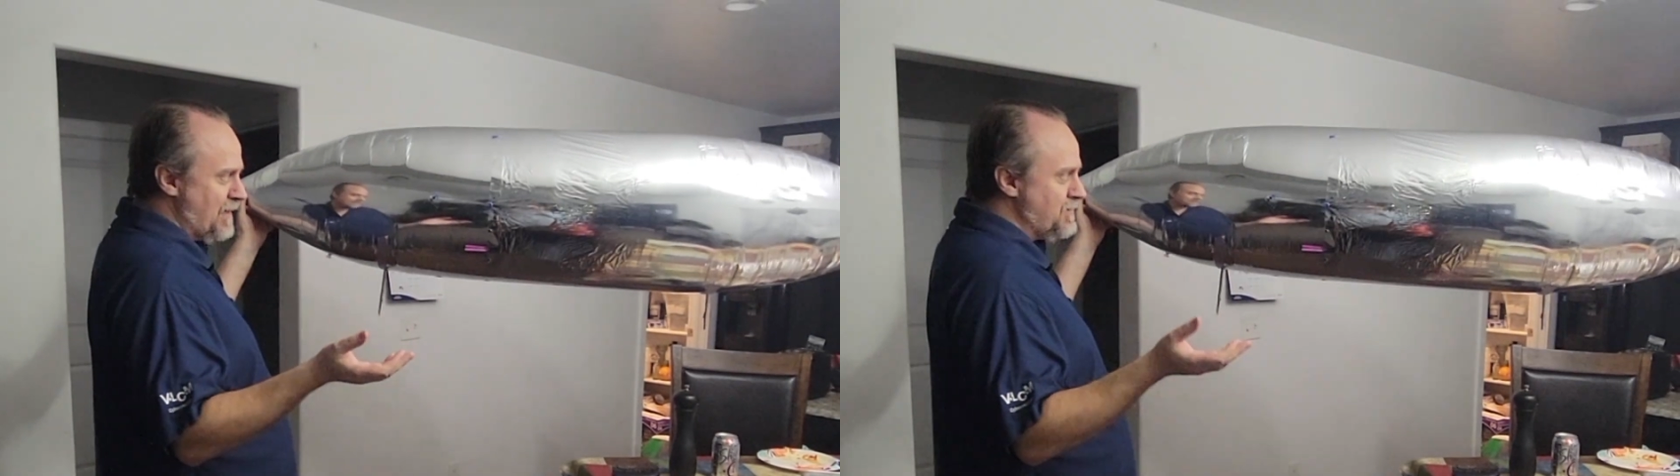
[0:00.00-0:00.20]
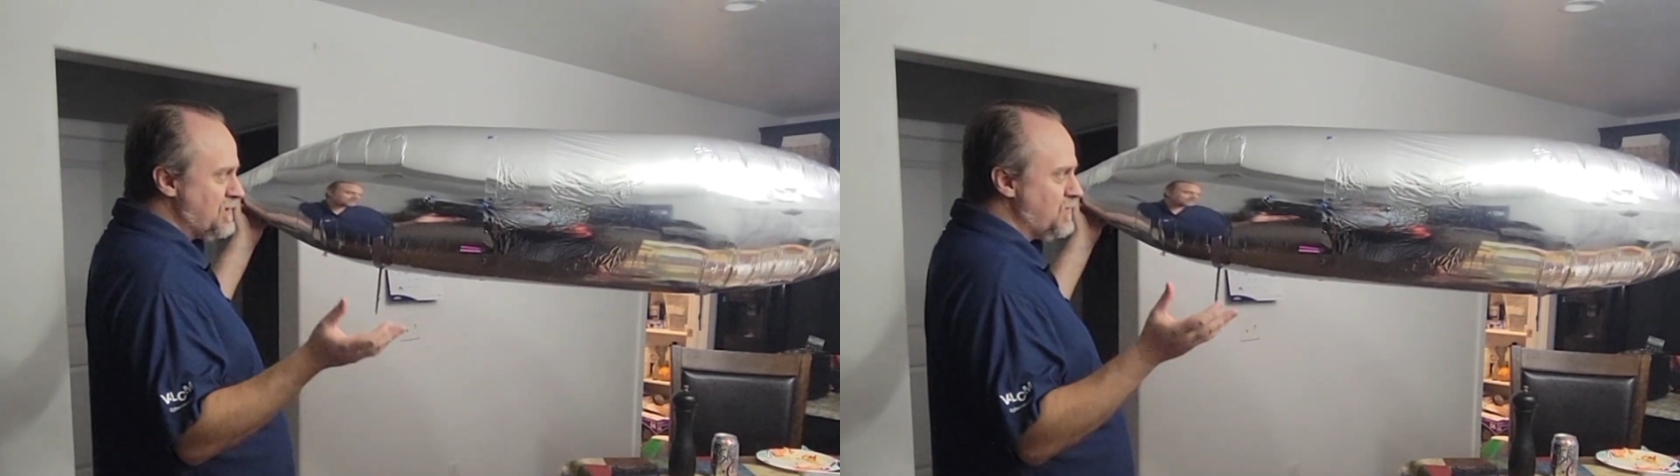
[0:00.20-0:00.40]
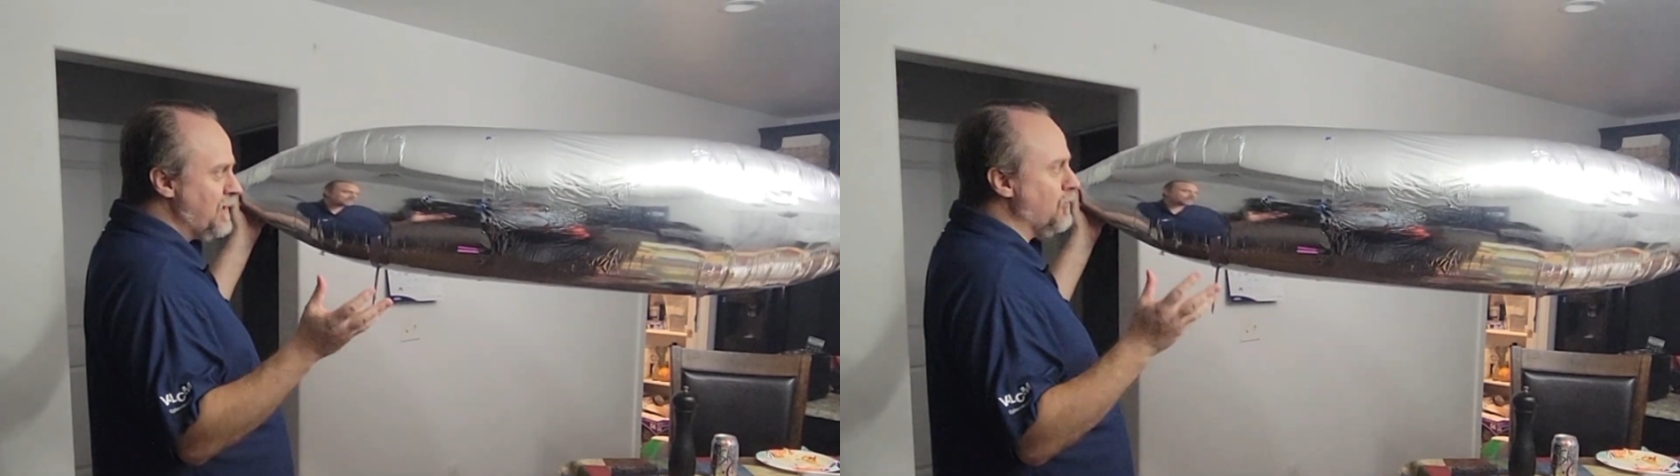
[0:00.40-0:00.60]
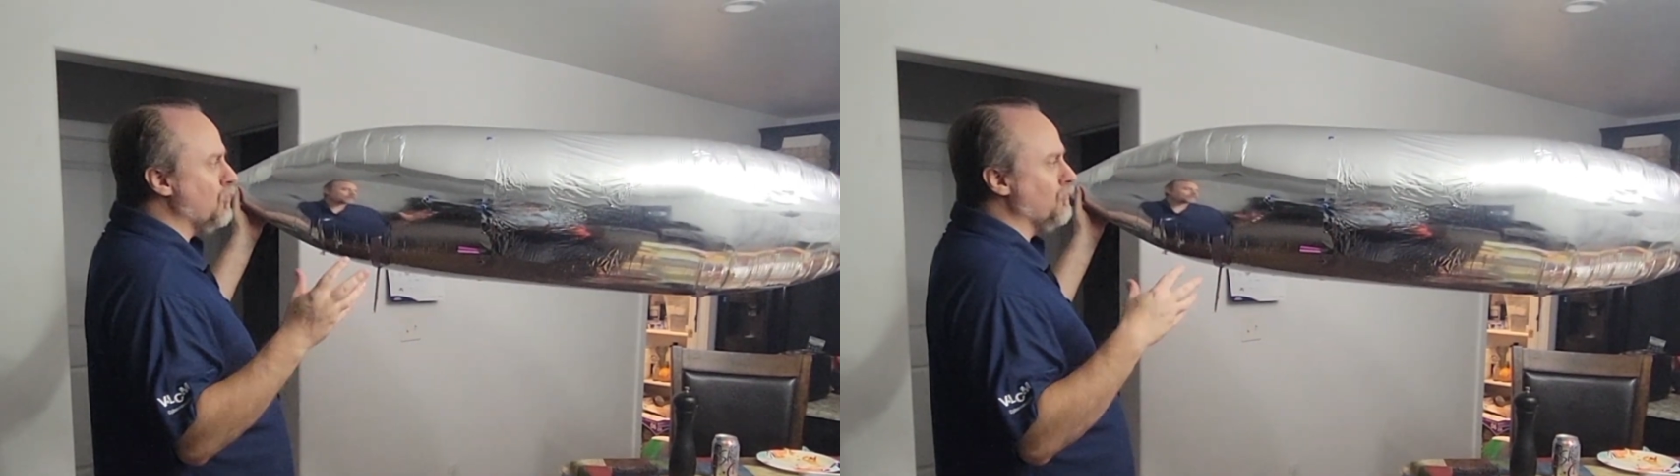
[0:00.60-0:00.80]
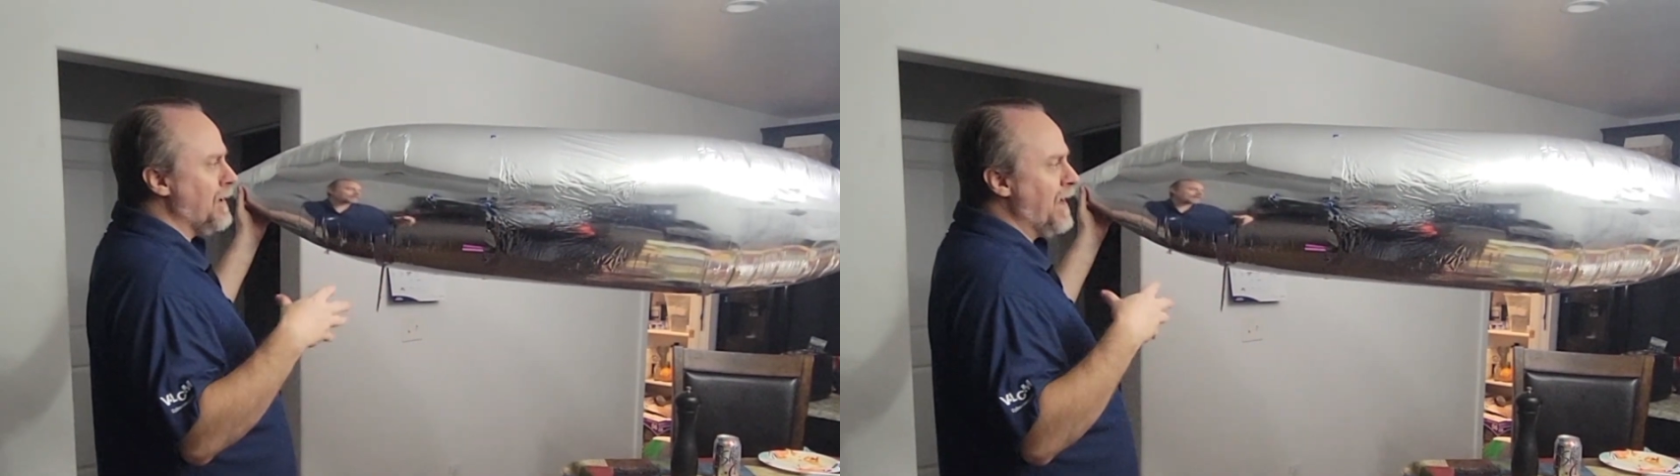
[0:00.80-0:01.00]
I was doing
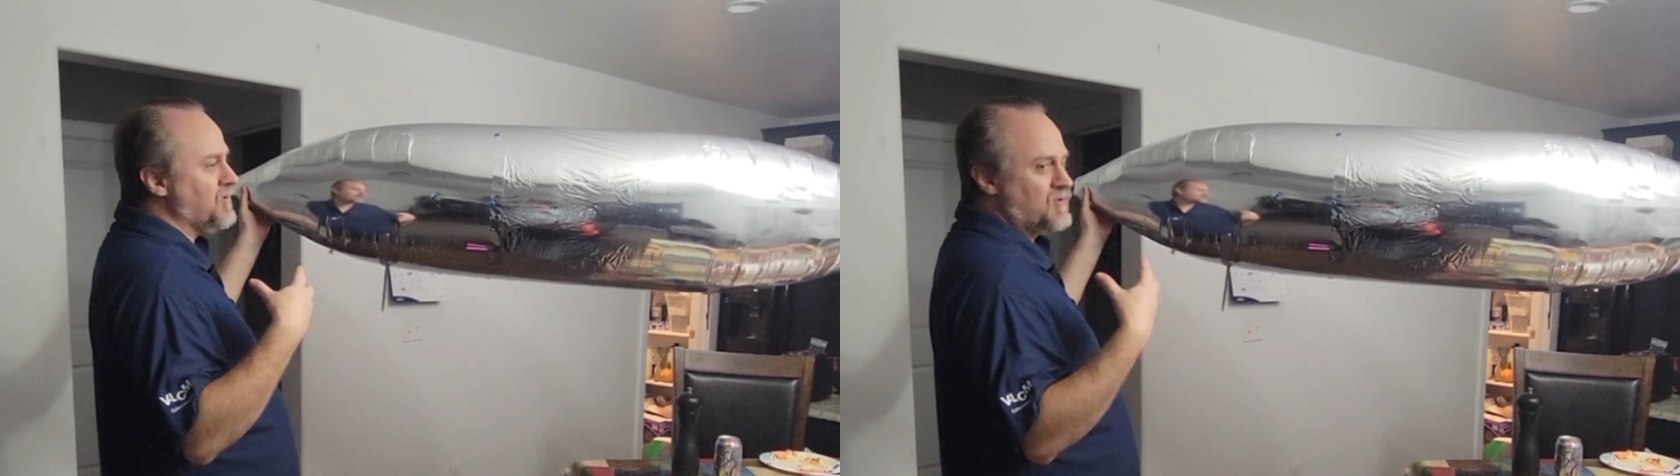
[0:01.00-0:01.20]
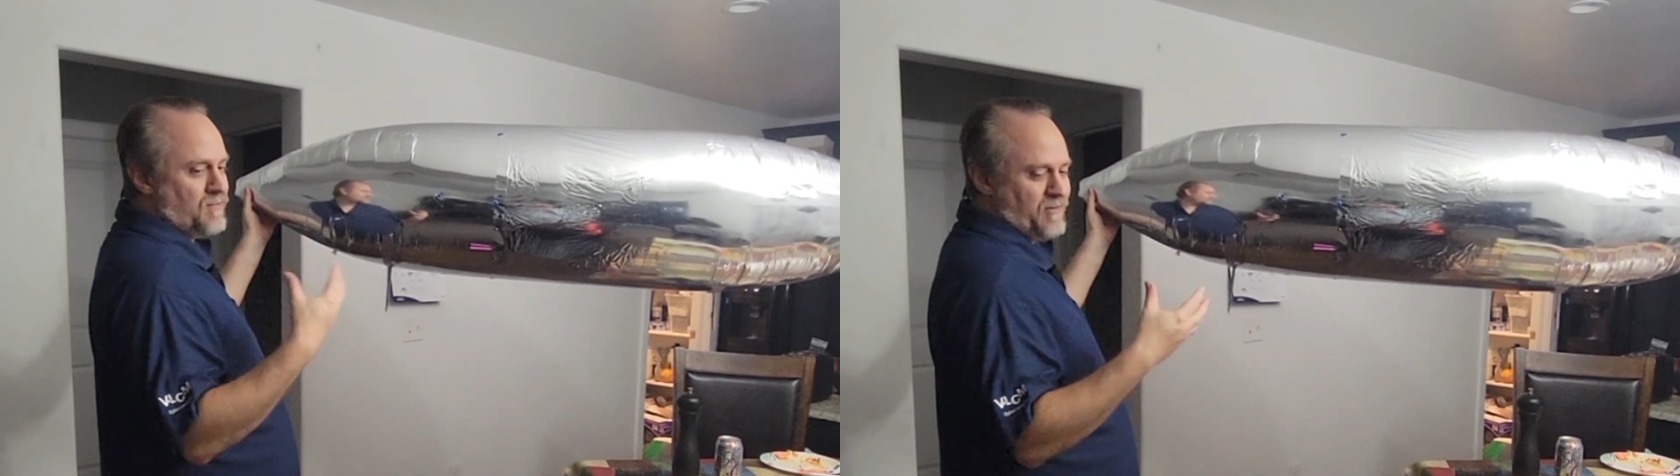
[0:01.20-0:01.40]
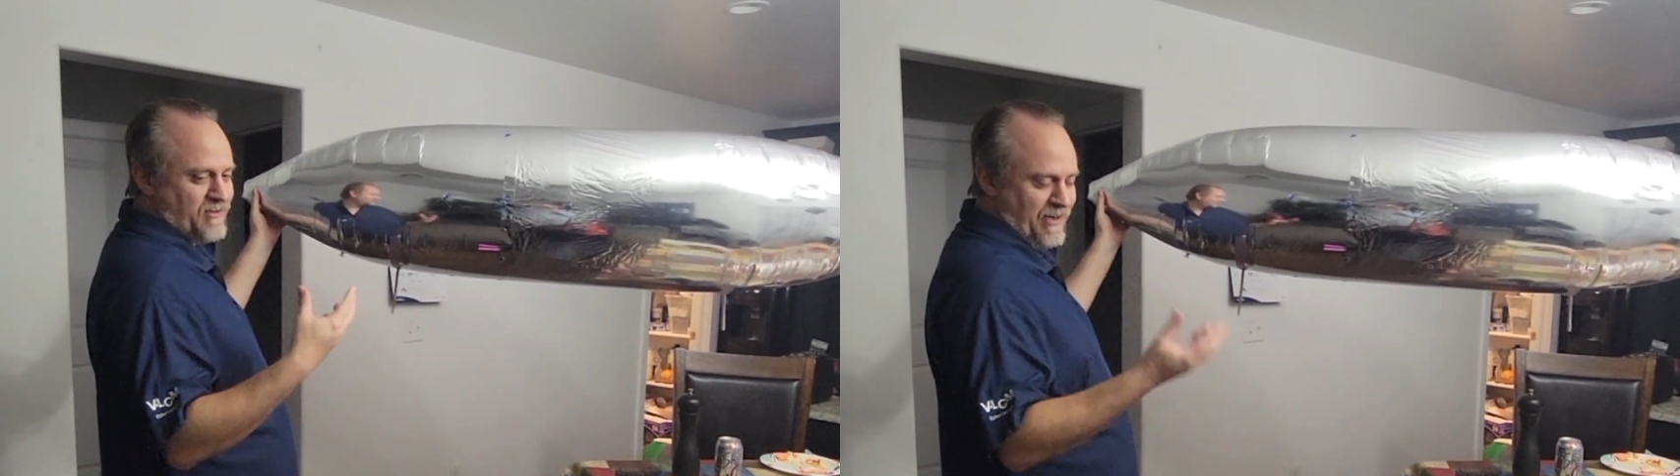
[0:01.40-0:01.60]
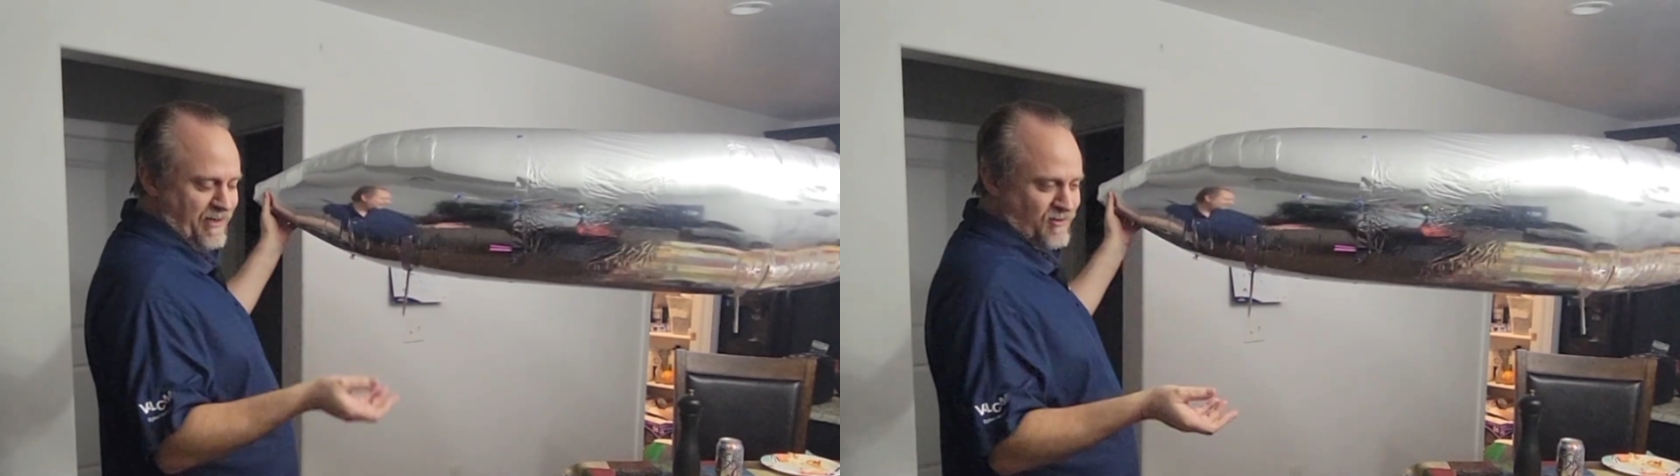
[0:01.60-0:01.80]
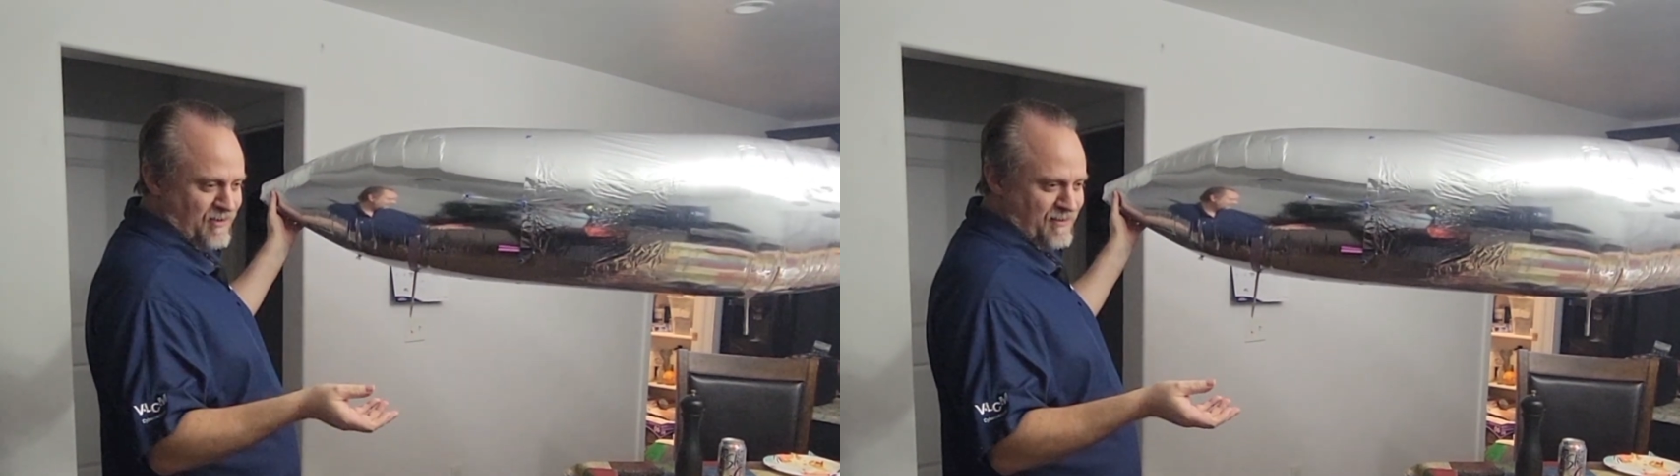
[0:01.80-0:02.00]
gradual
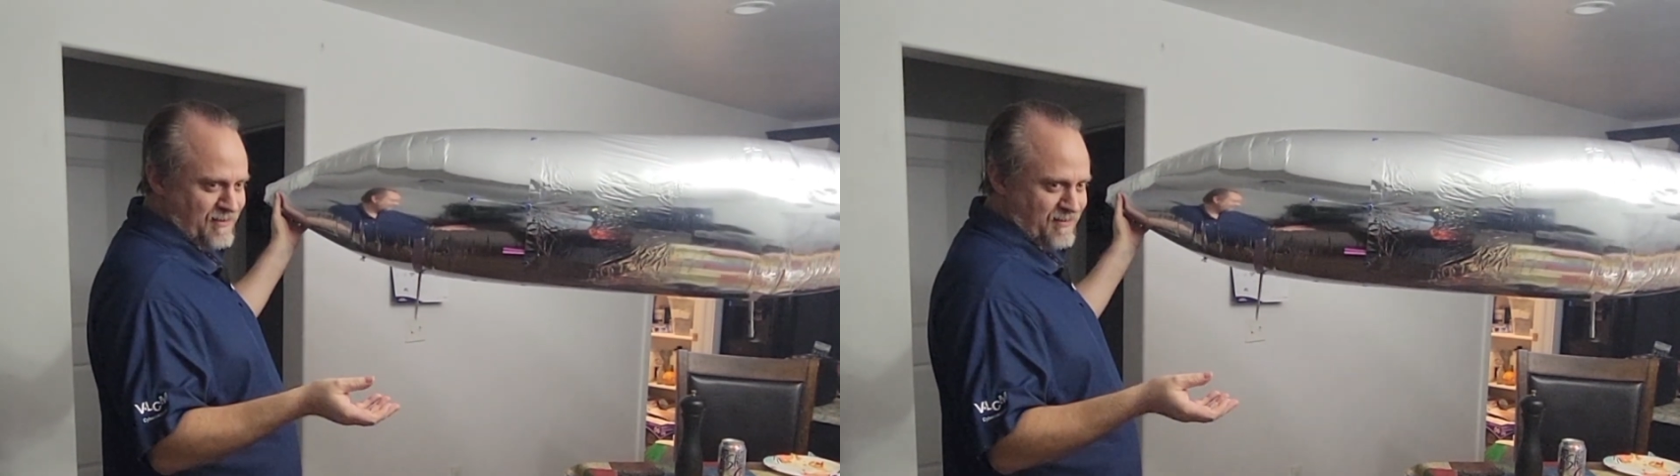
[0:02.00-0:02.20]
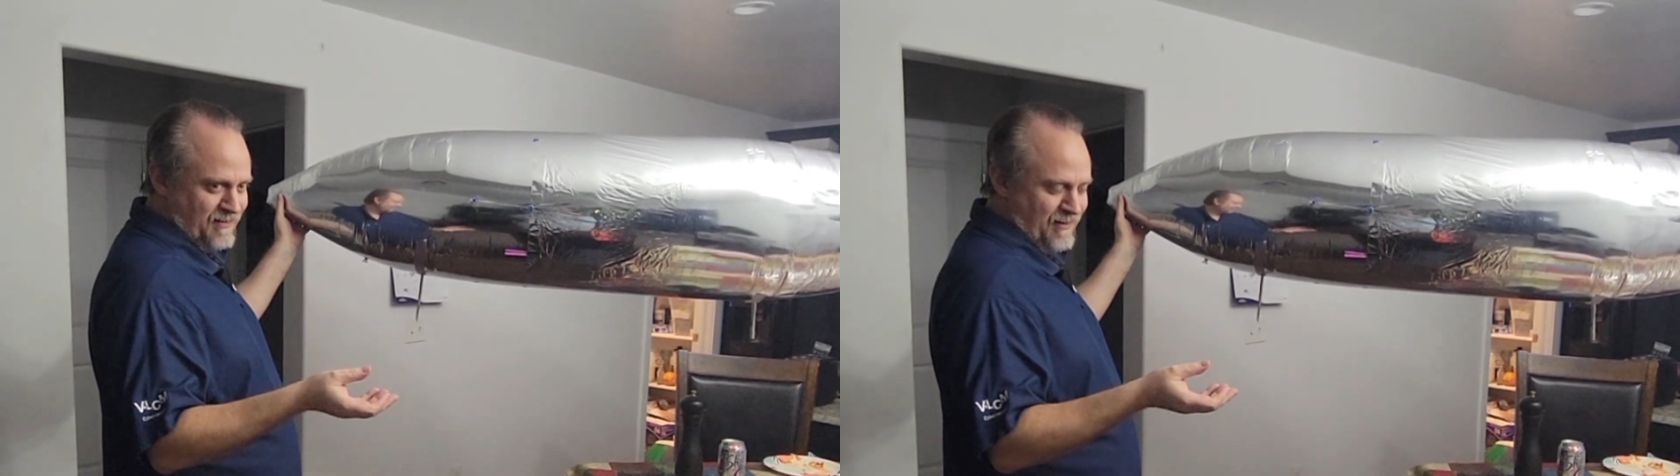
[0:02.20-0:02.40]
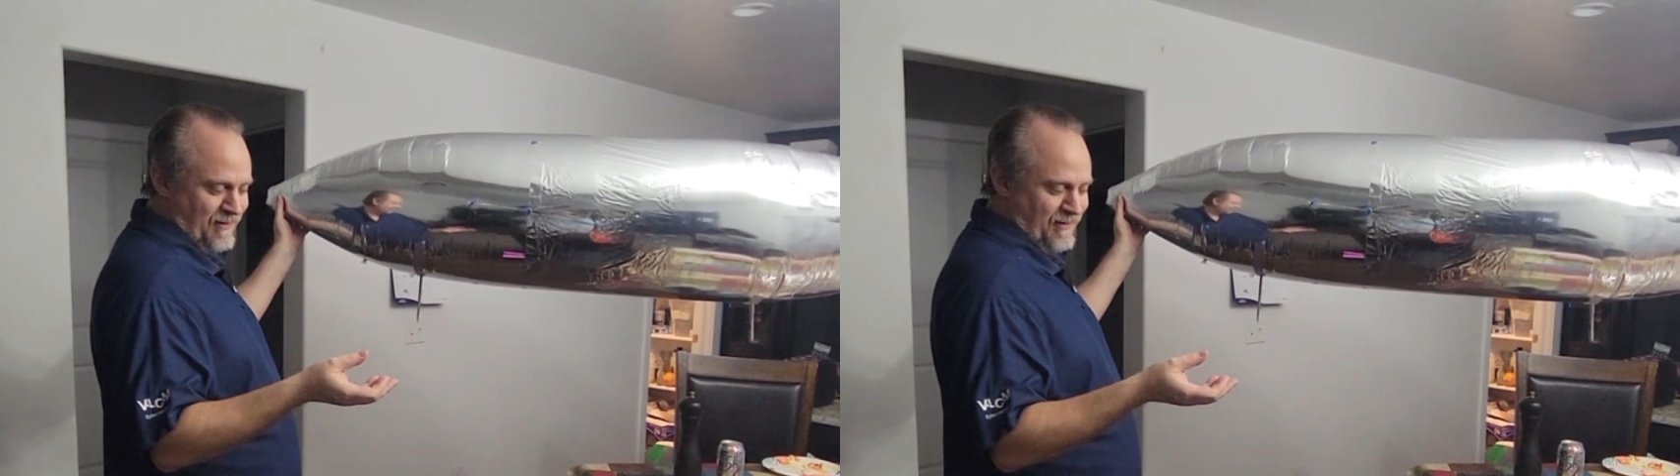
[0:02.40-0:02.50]
changes,